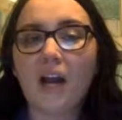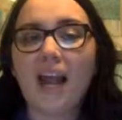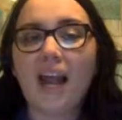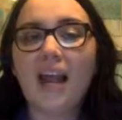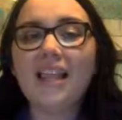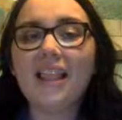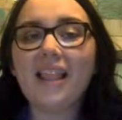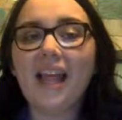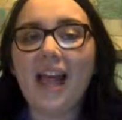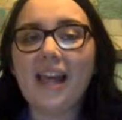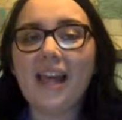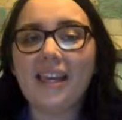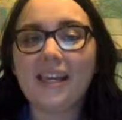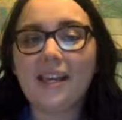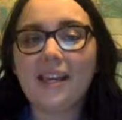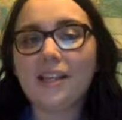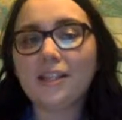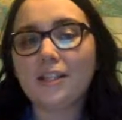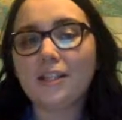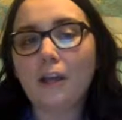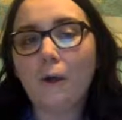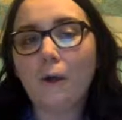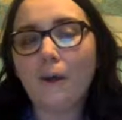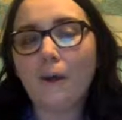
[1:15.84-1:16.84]
I like
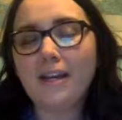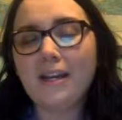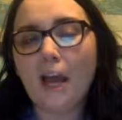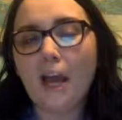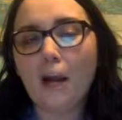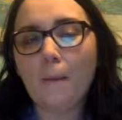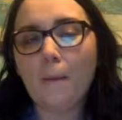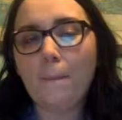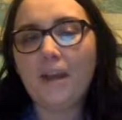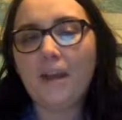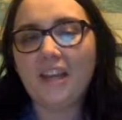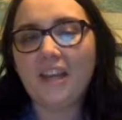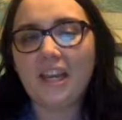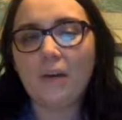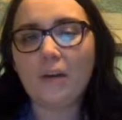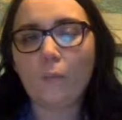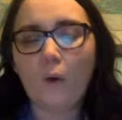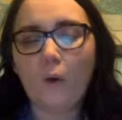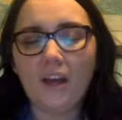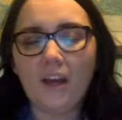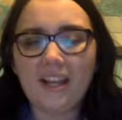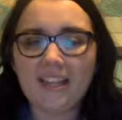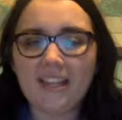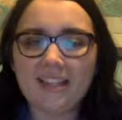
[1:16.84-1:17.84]
is going down and picking
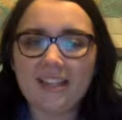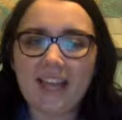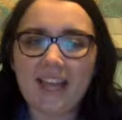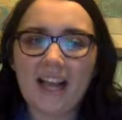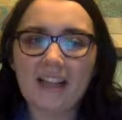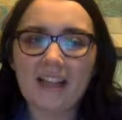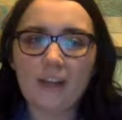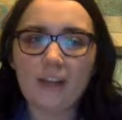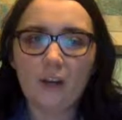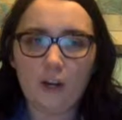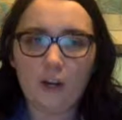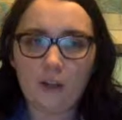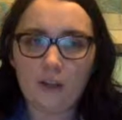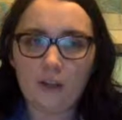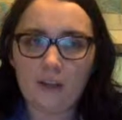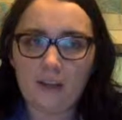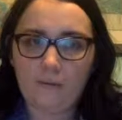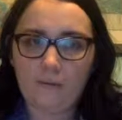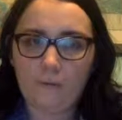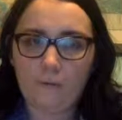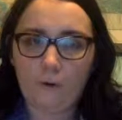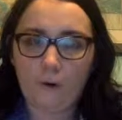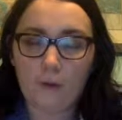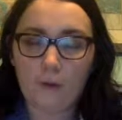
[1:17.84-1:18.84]
what exactly are you
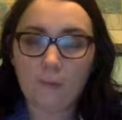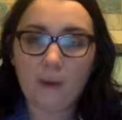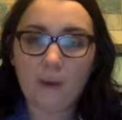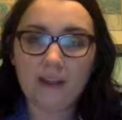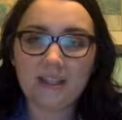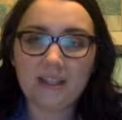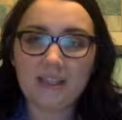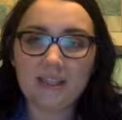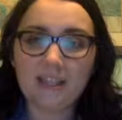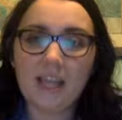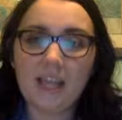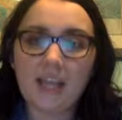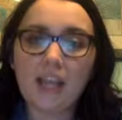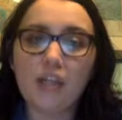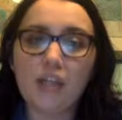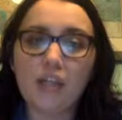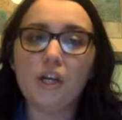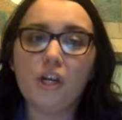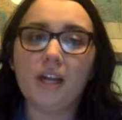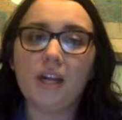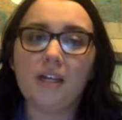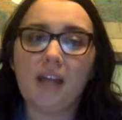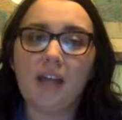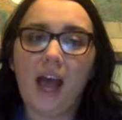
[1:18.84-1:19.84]
looking for, a
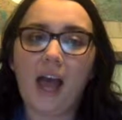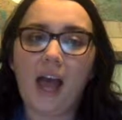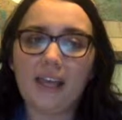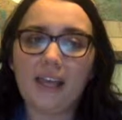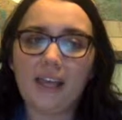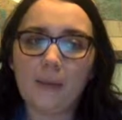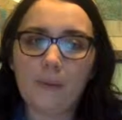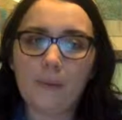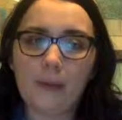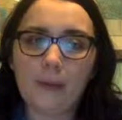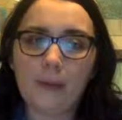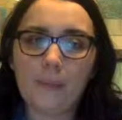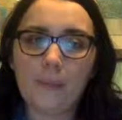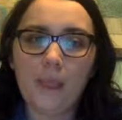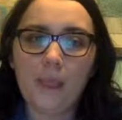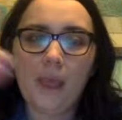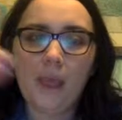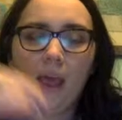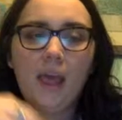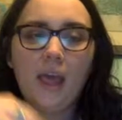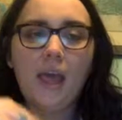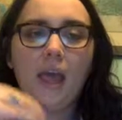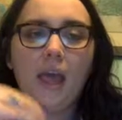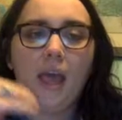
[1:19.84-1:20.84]
presentation, a document,
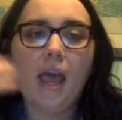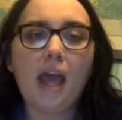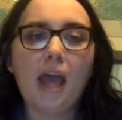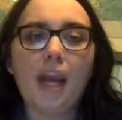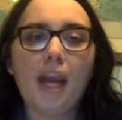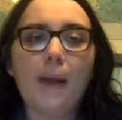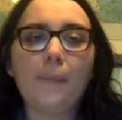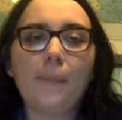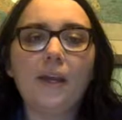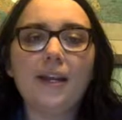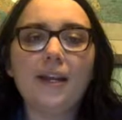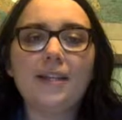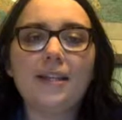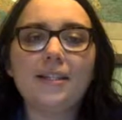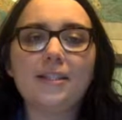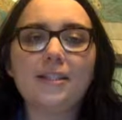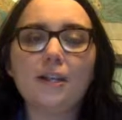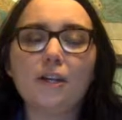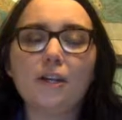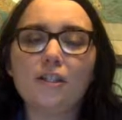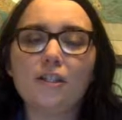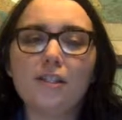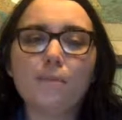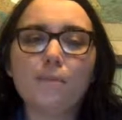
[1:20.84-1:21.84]
and I'm going to
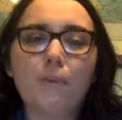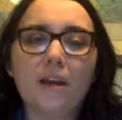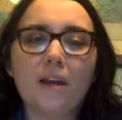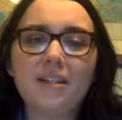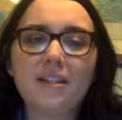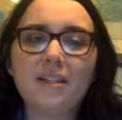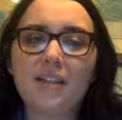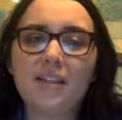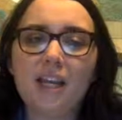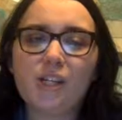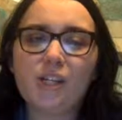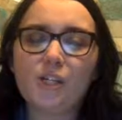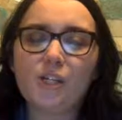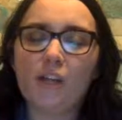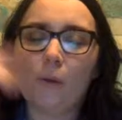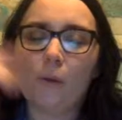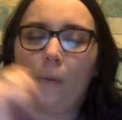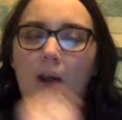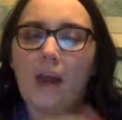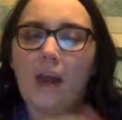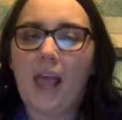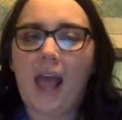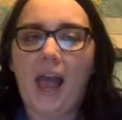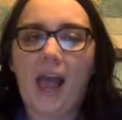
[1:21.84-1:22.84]
search the presentation I
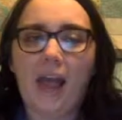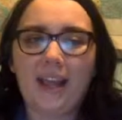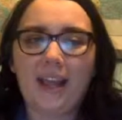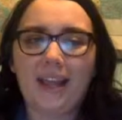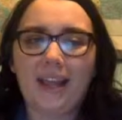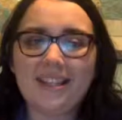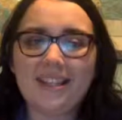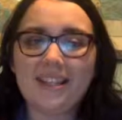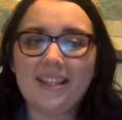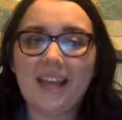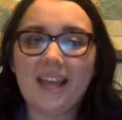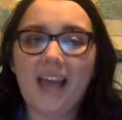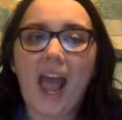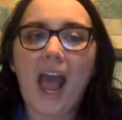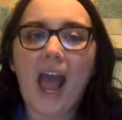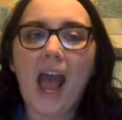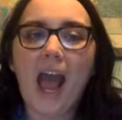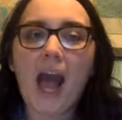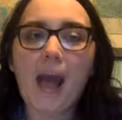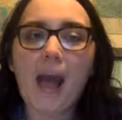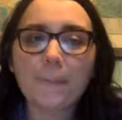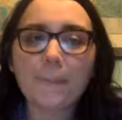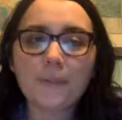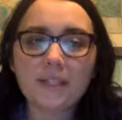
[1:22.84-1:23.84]
want to add. It's the
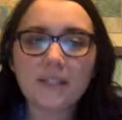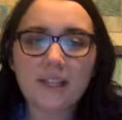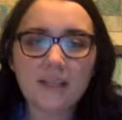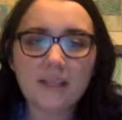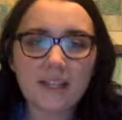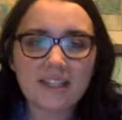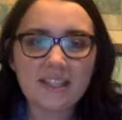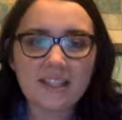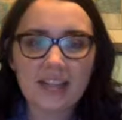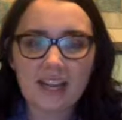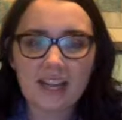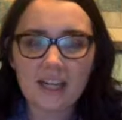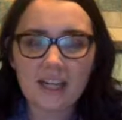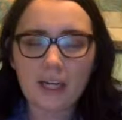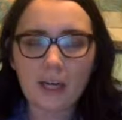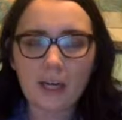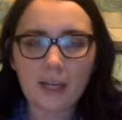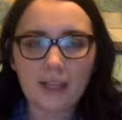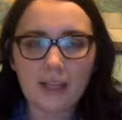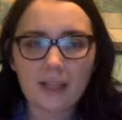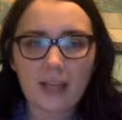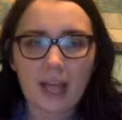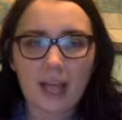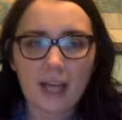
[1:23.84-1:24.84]
apps in the
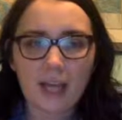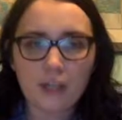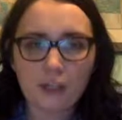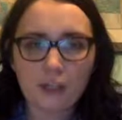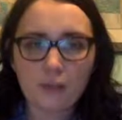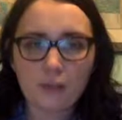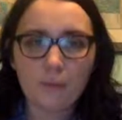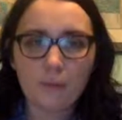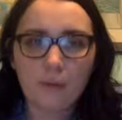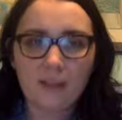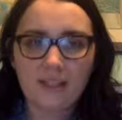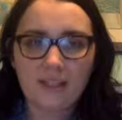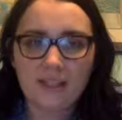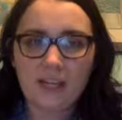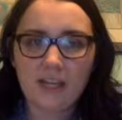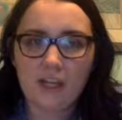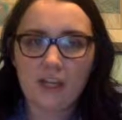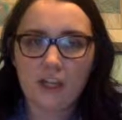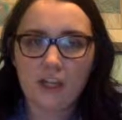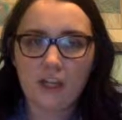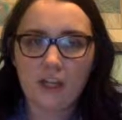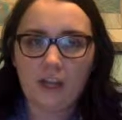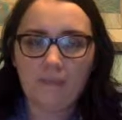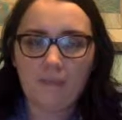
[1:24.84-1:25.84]
secondary classroom
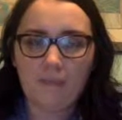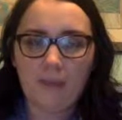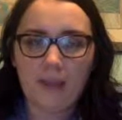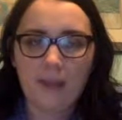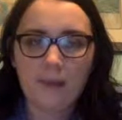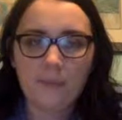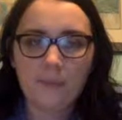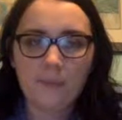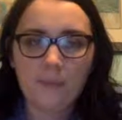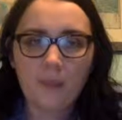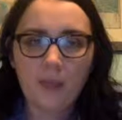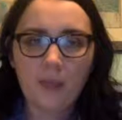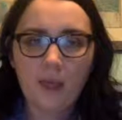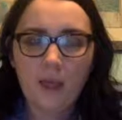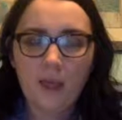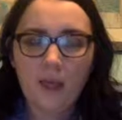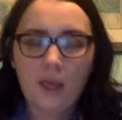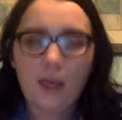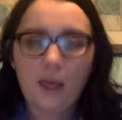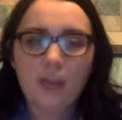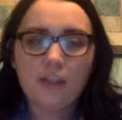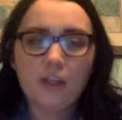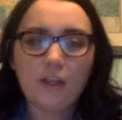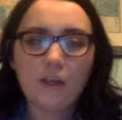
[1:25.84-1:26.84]
presentation I've made.
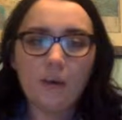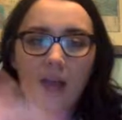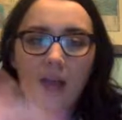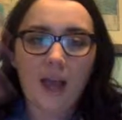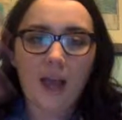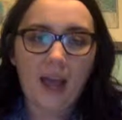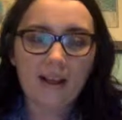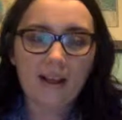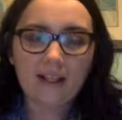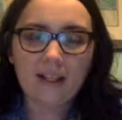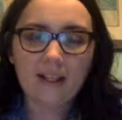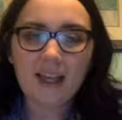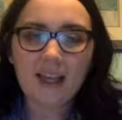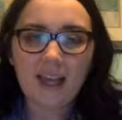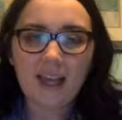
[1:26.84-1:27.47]
So I click